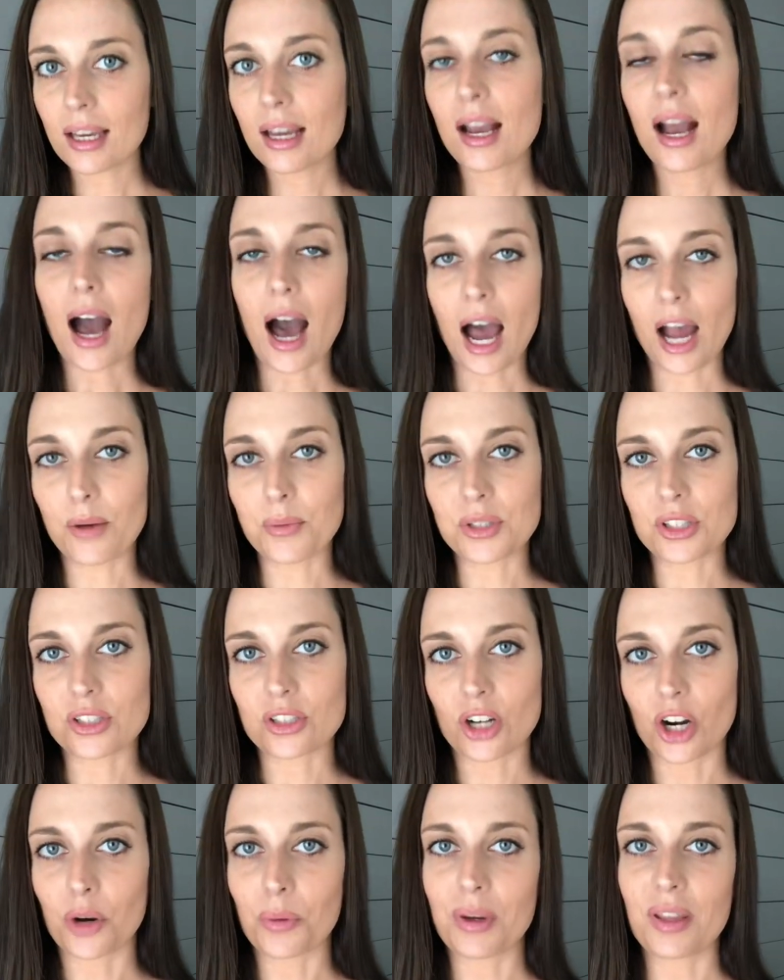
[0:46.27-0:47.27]
I would
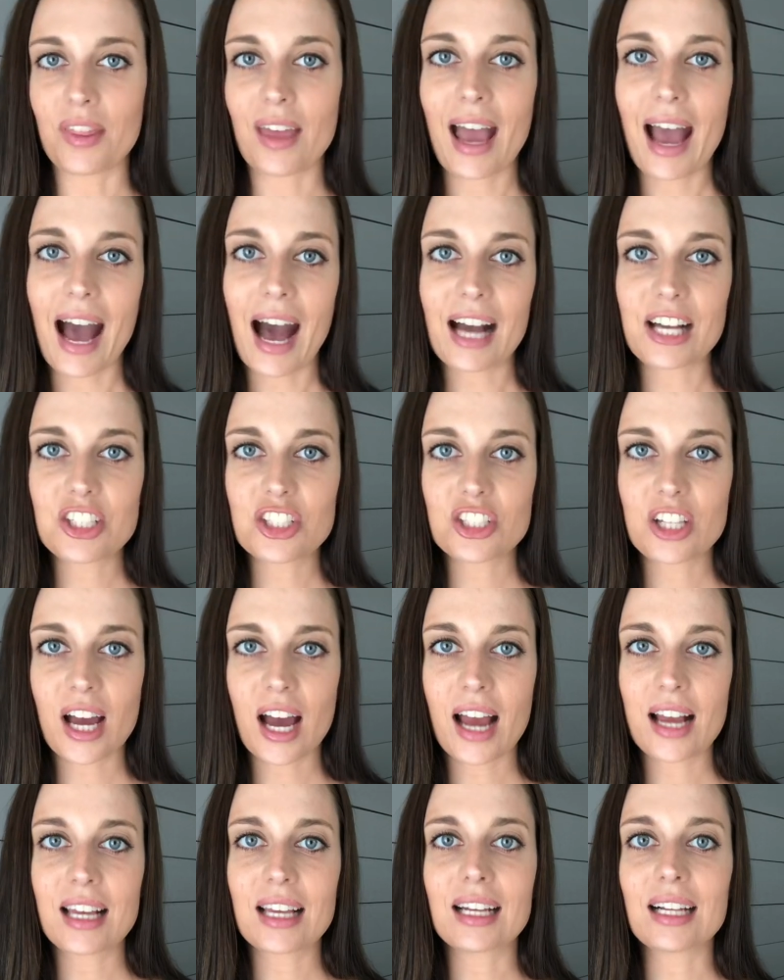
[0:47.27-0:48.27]
start with
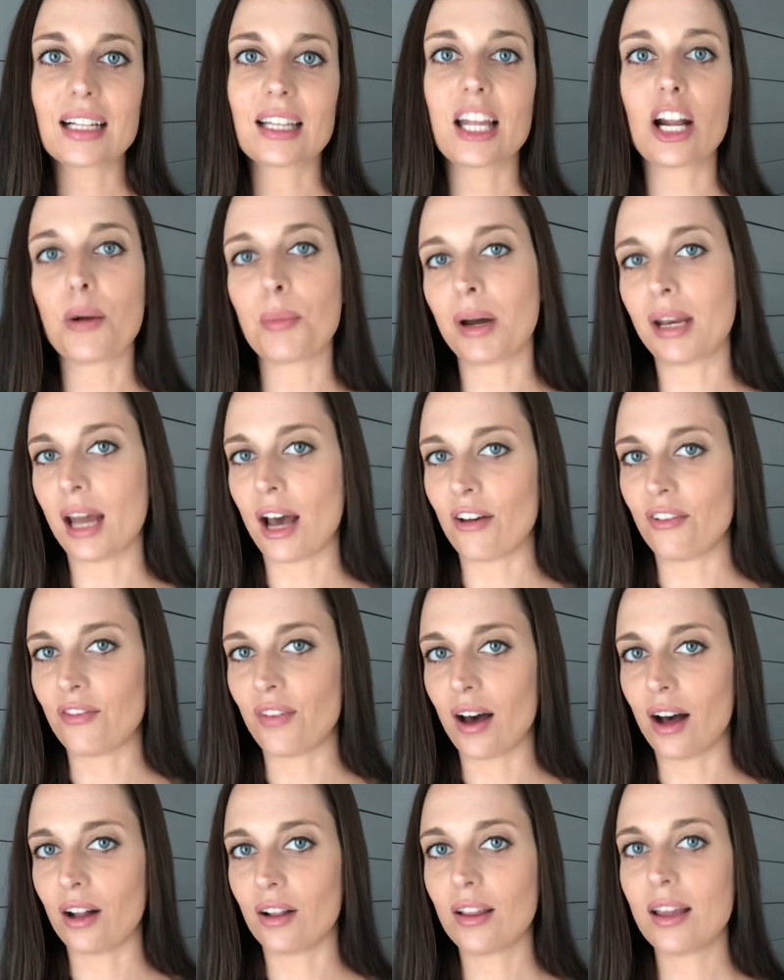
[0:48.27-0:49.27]
hashtag Claremont
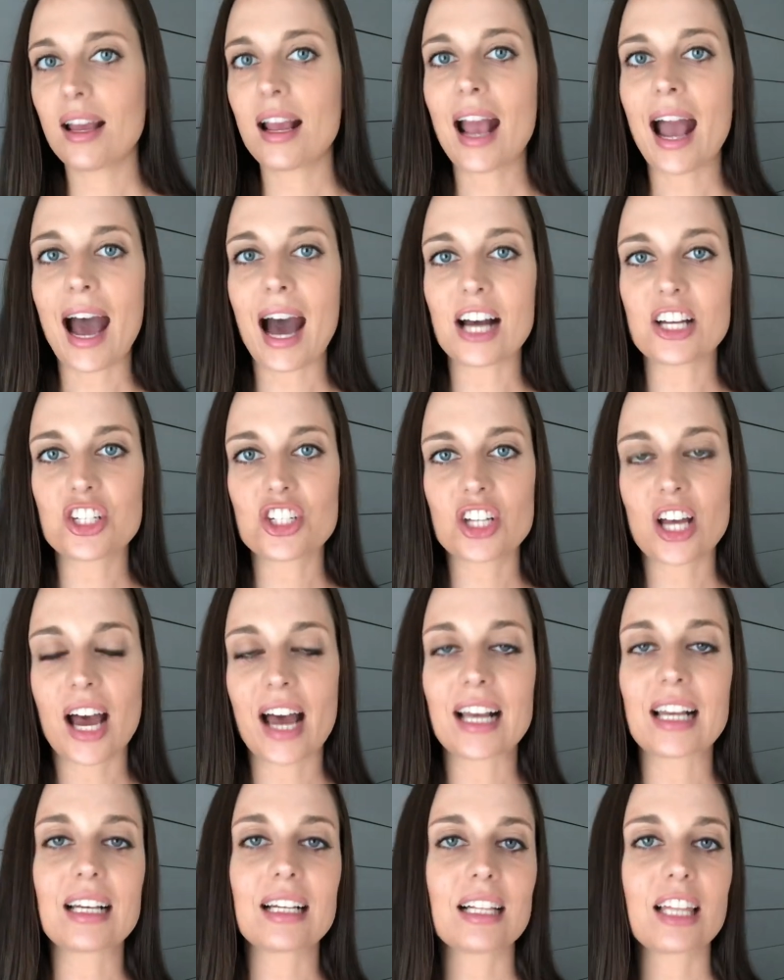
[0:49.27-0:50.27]
FL,
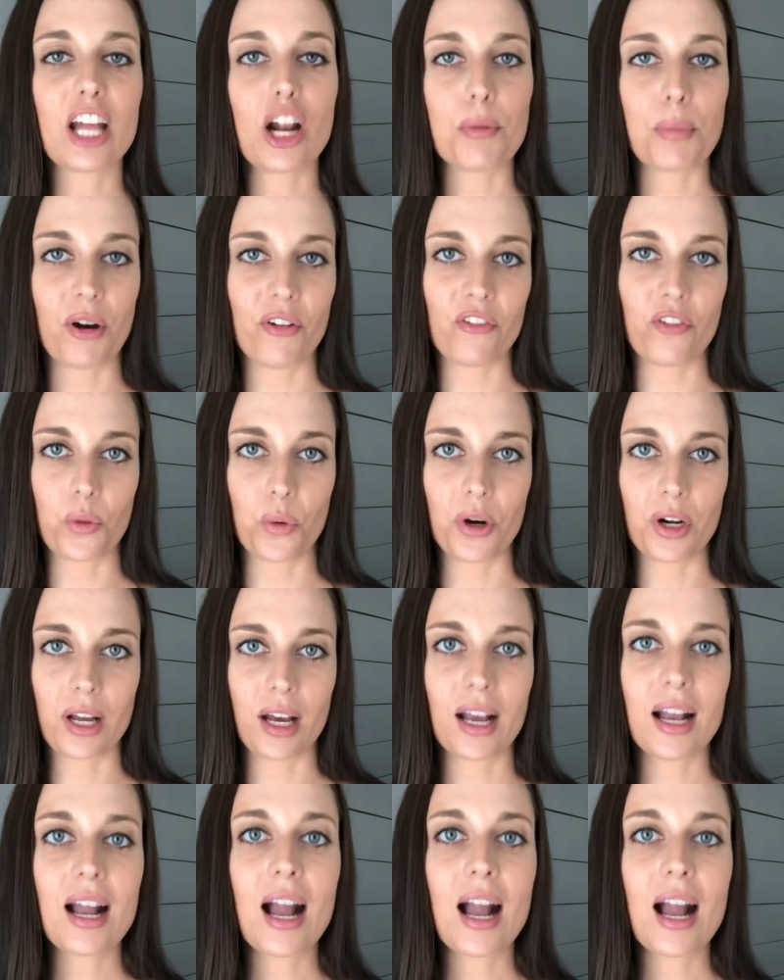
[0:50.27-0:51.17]
hashtag Claremont, Florida.